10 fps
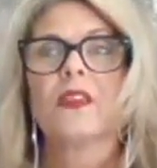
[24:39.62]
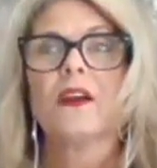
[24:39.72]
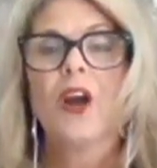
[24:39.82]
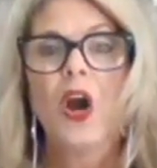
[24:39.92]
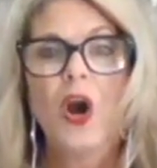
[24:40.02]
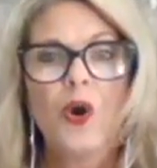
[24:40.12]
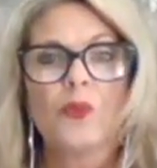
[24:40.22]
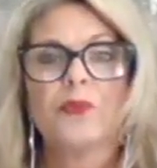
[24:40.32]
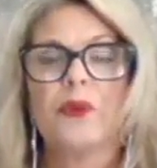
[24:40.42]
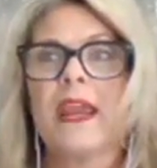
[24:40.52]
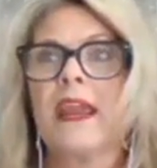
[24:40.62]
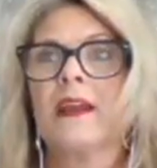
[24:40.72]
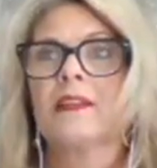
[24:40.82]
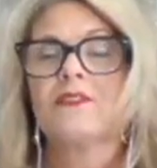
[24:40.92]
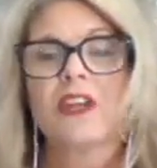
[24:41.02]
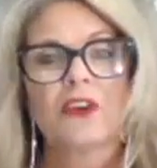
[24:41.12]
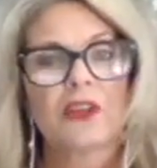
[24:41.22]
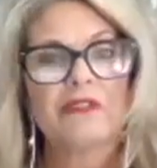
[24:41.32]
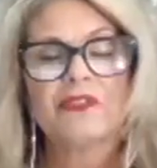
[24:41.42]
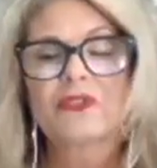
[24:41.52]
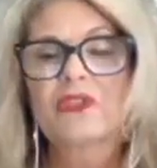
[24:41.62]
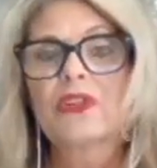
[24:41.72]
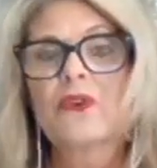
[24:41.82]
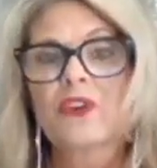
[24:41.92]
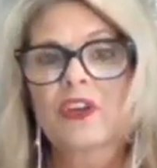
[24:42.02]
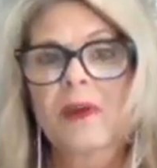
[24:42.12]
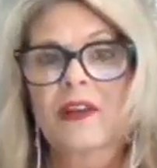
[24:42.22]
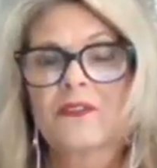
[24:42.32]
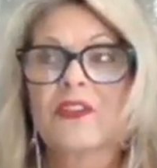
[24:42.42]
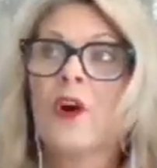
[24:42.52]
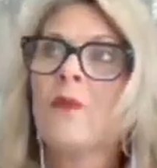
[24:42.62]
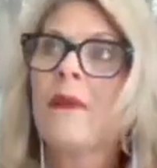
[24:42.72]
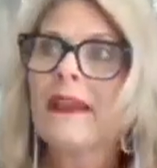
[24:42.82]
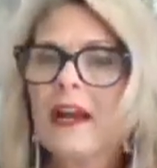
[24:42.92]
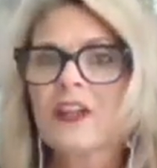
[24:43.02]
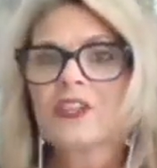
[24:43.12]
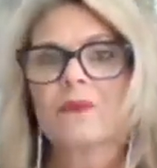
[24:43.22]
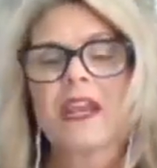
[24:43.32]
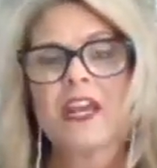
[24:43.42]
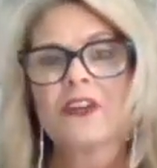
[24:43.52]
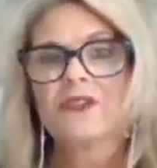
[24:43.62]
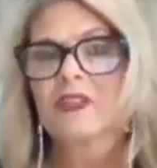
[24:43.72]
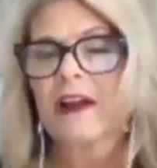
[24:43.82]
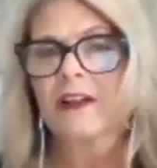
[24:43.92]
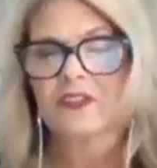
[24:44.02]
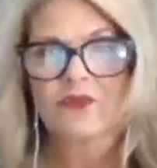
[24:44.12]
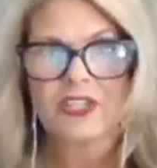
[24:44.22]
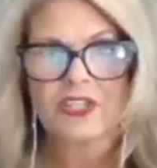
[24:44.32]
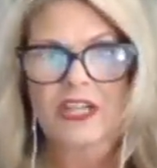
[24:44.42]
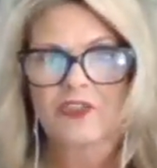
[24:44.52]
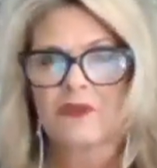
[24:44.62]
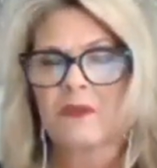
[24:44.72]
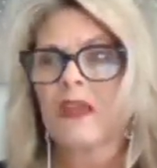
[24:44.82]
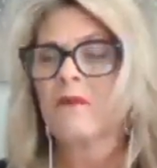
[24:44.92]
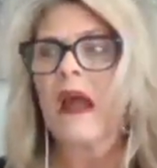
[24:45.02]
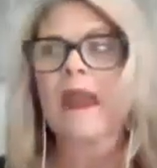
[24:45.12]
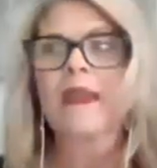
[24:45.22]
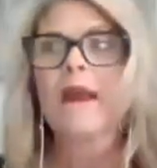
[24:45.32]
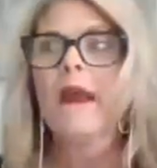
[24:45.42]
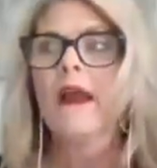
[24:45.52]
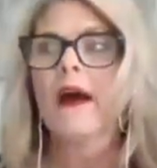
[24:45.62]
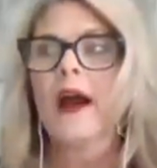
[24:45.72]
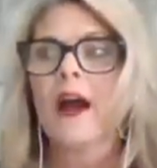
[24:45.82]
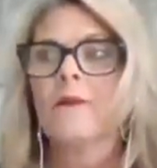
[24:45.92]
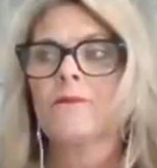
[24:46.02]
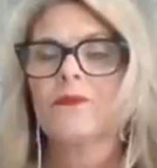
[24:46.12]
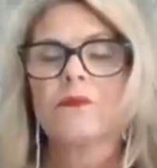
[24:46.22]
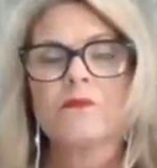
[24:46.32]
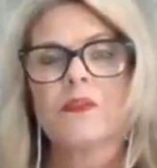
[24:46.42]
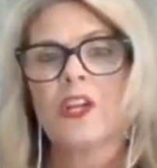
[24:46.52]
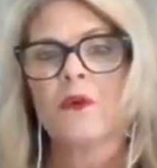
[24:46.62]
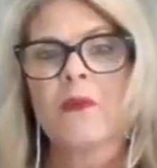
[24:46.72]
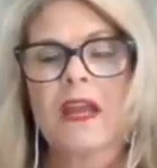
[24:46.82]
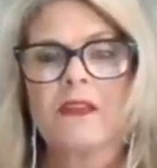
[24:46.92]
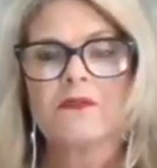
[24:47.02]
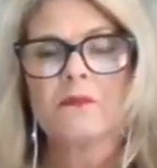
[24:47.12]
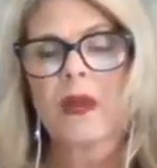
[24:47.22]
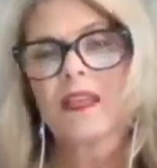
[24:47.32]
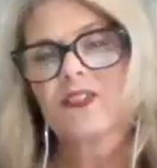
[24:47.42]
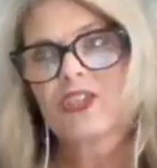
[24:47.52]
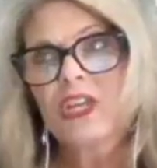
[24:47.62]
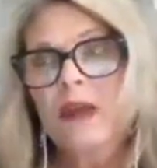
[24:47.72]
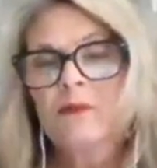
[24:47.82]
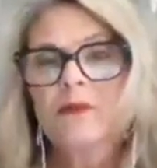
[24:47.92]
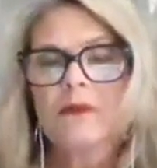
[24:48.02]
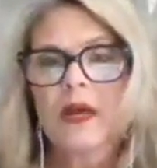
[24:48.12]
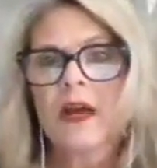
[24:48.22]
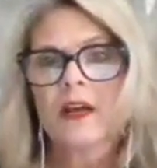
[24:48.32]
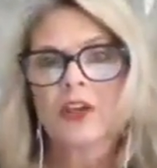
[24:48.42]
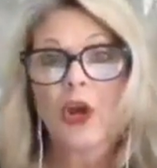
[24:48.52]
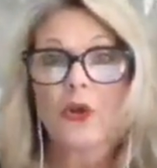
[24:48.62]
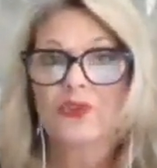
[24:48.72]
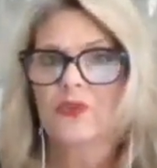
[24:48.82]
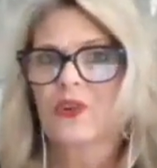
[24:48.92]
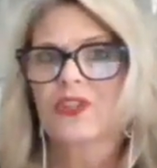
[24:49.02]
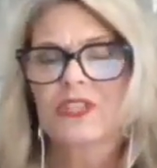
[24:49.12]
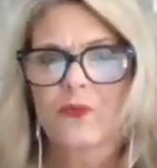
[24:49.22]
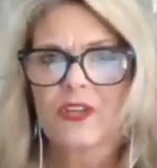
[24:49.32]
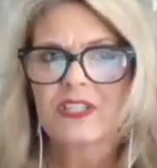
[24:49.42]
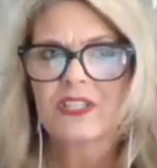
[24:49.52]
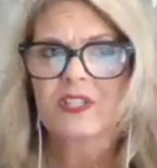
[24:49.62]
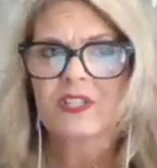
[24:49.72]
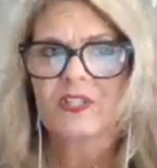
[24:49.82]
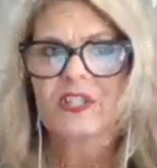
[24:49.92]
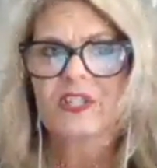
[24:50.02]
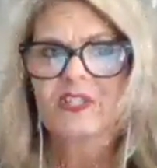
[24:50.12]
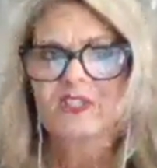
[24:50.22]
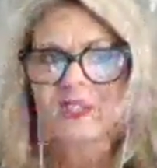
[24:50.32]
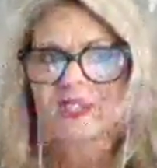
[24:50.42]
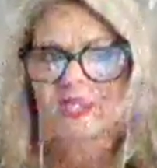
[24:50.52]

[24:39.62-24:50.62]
hope, and they are going to feel so good about it that, oh my gosh, my hairstylist reached out to me, my my gym coach reached out to me. Reach